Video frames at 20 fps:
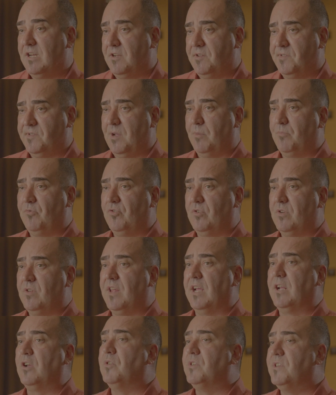an assumption
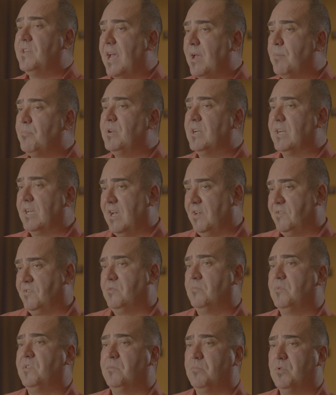that could dampen a
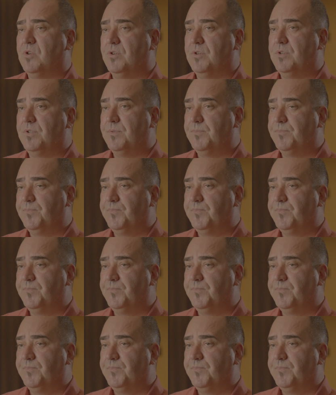customer's mood.